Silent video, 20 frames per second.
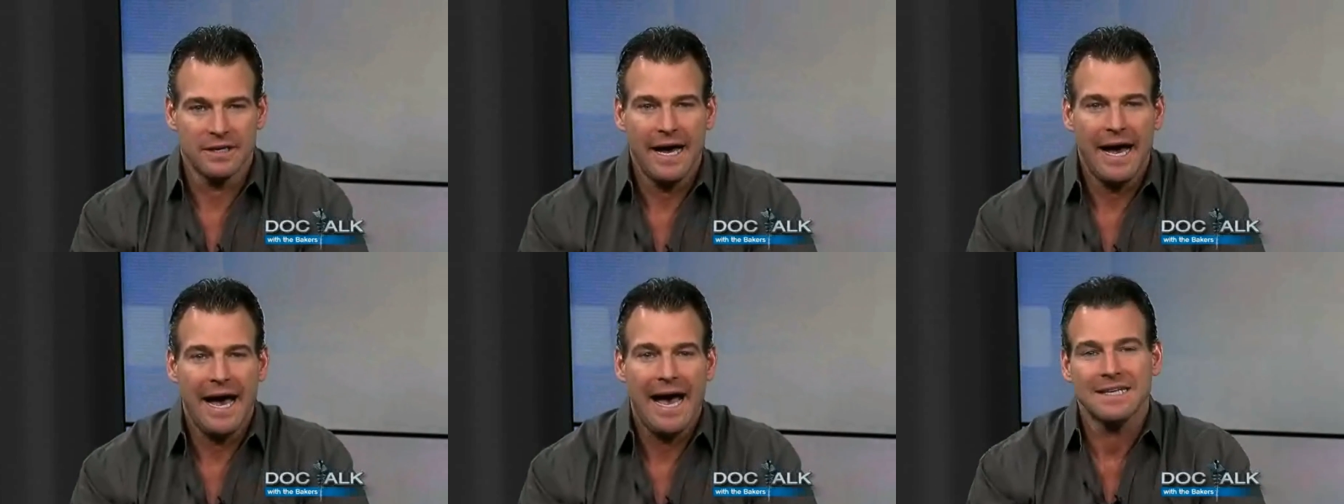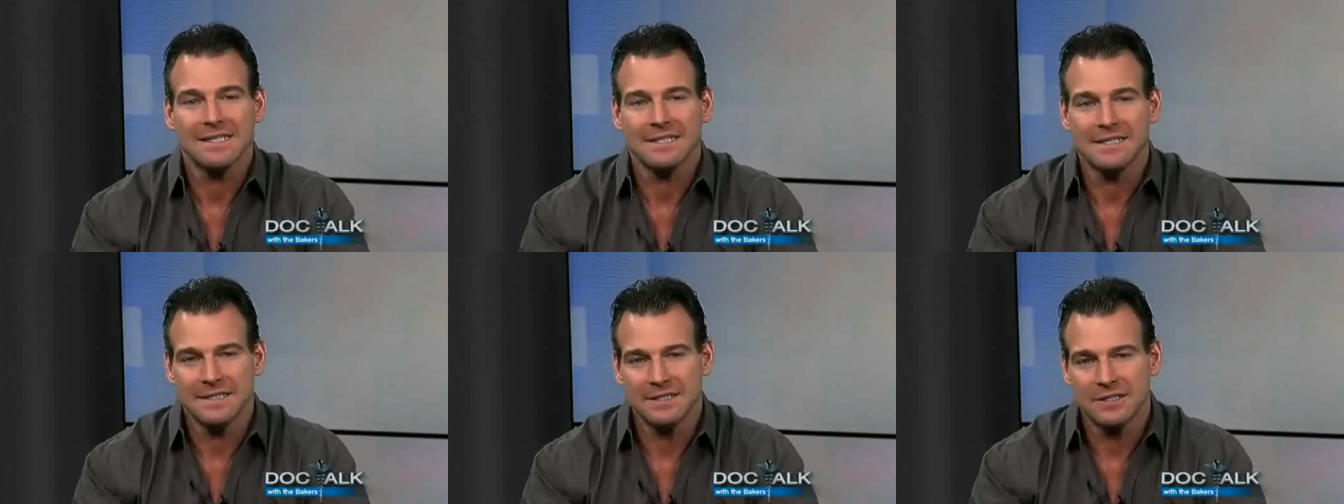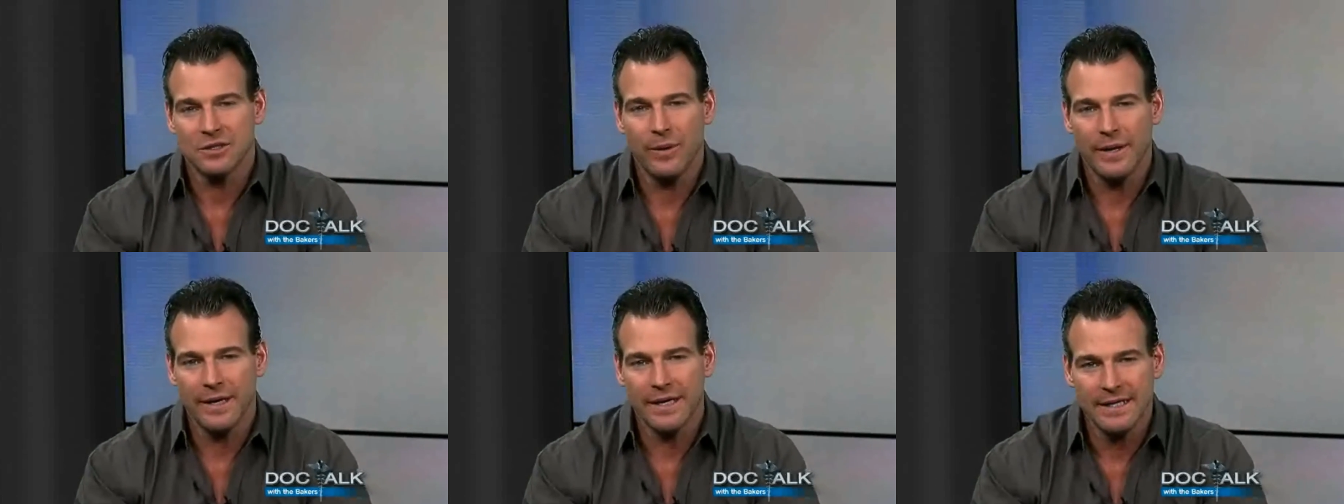Asking is
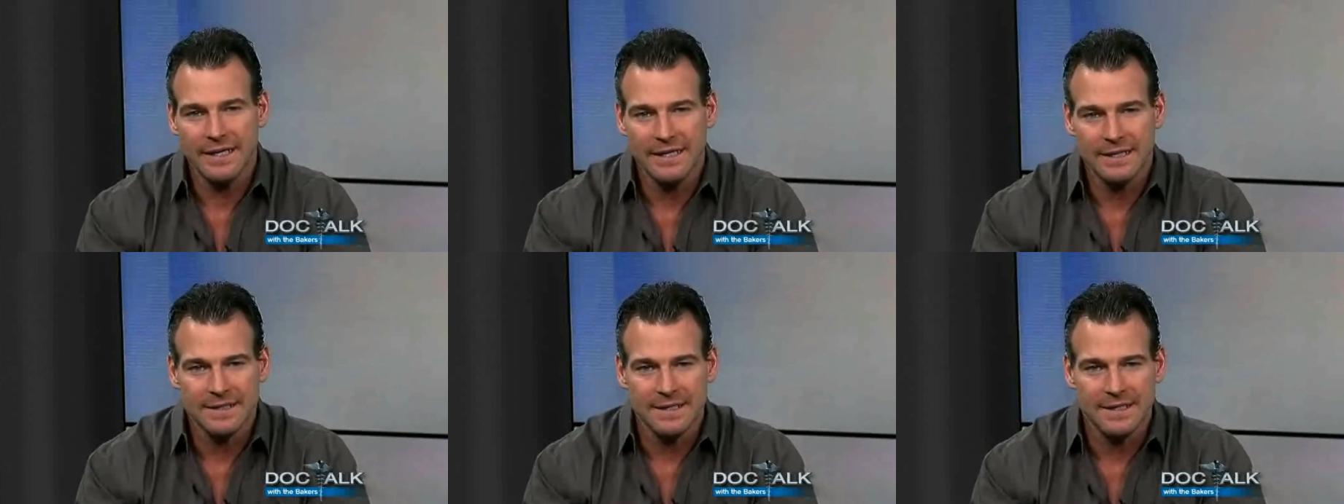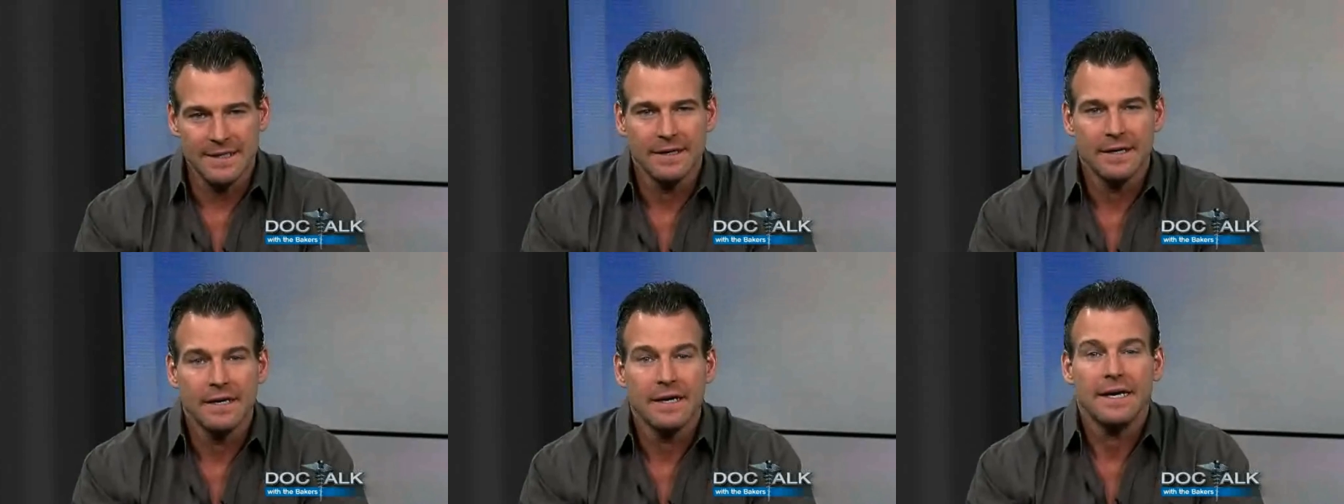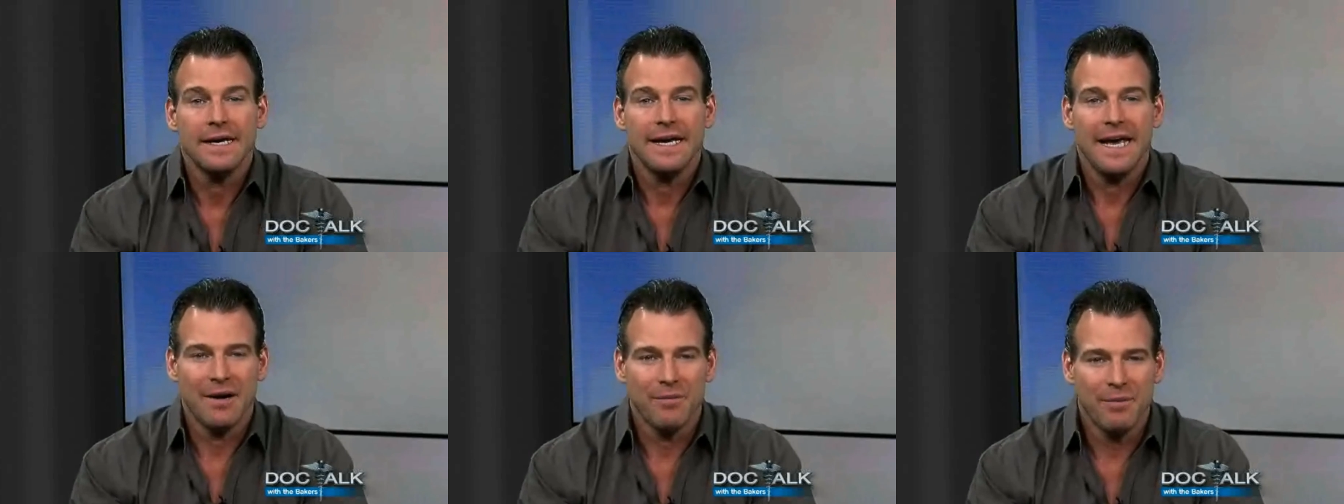quick and easy,
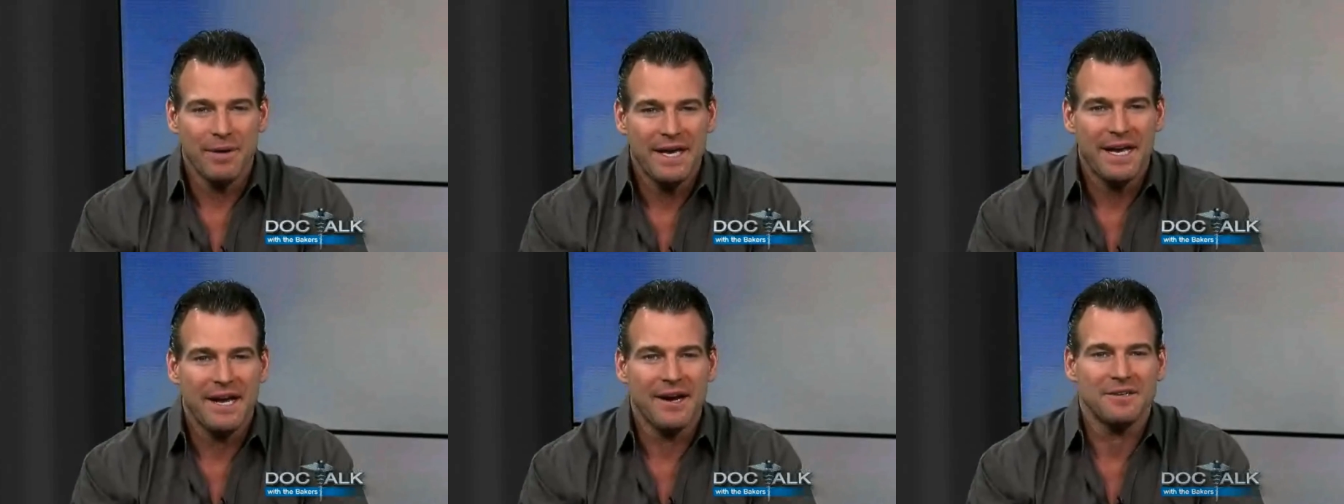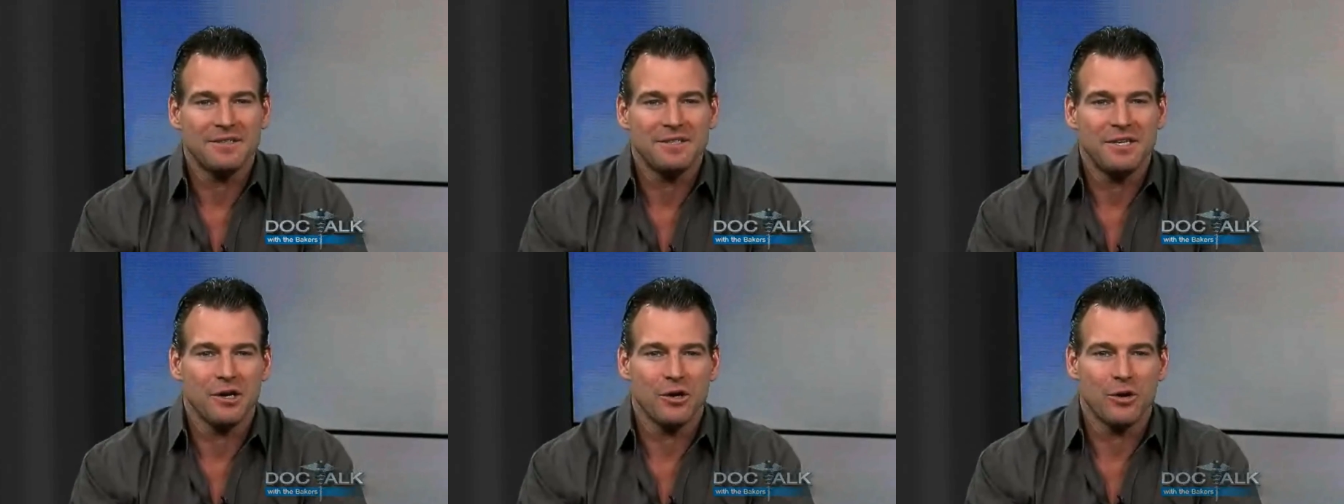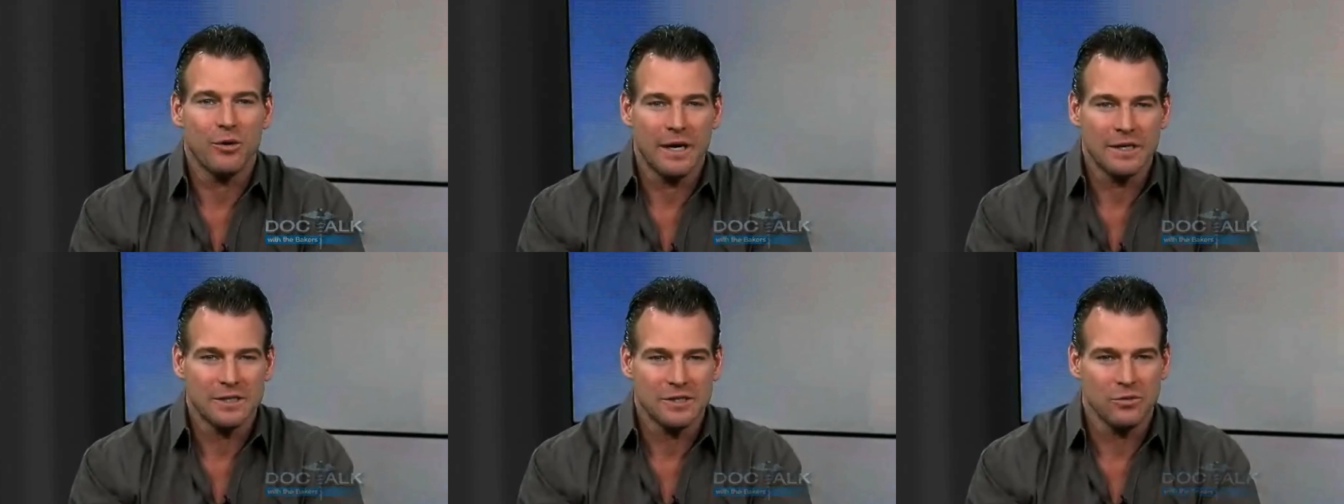and we guarantee your
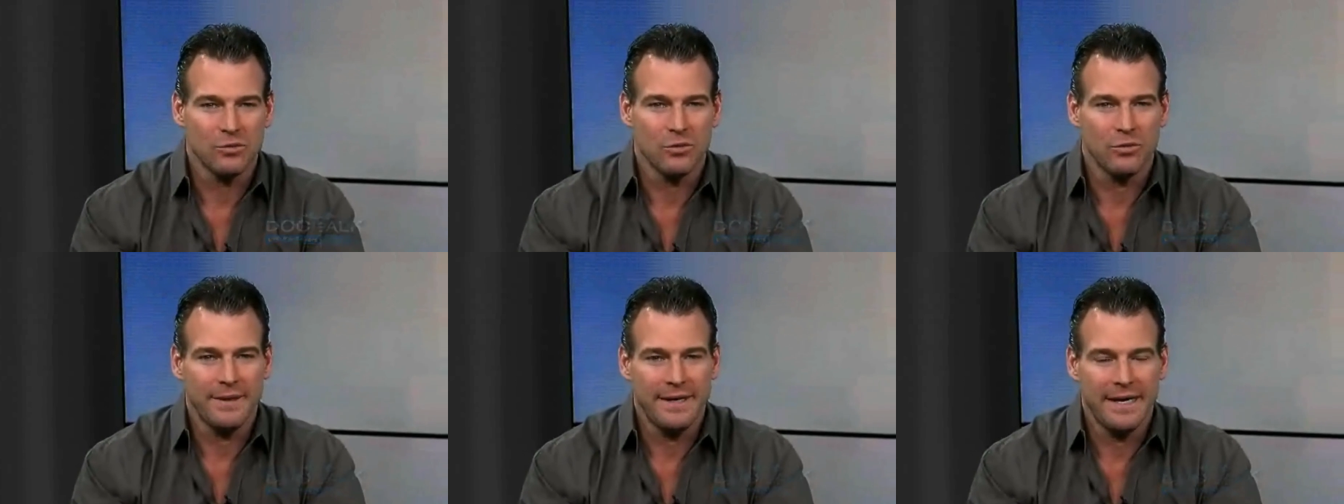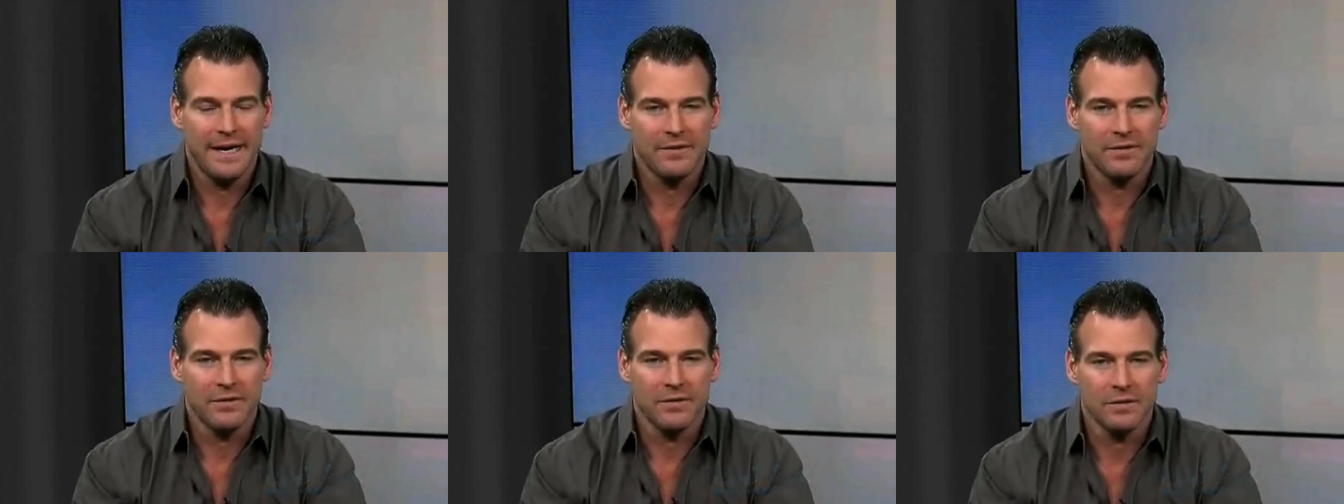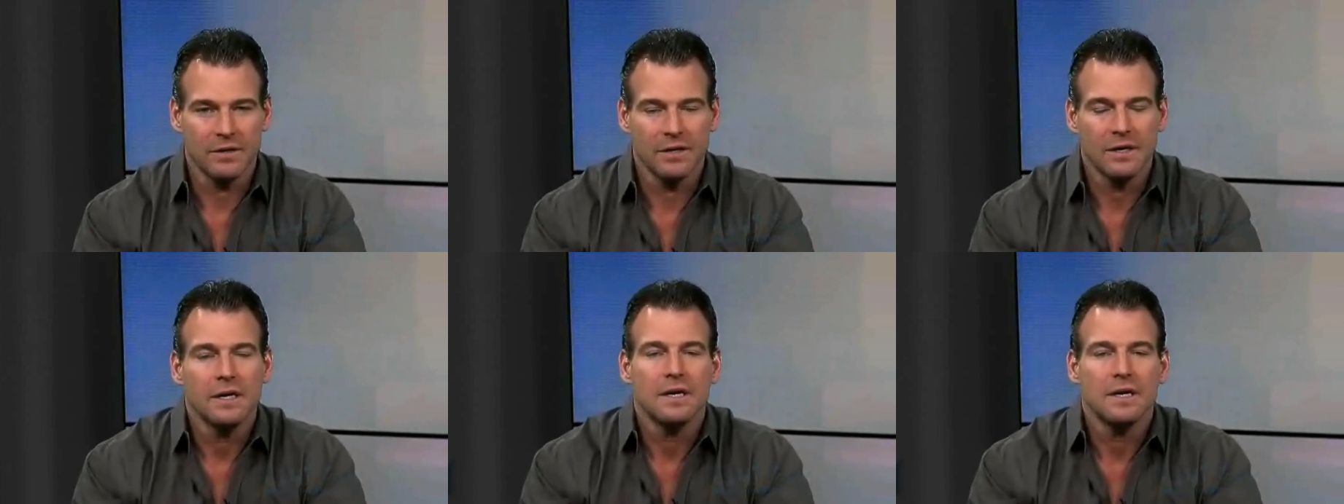questions will be answered.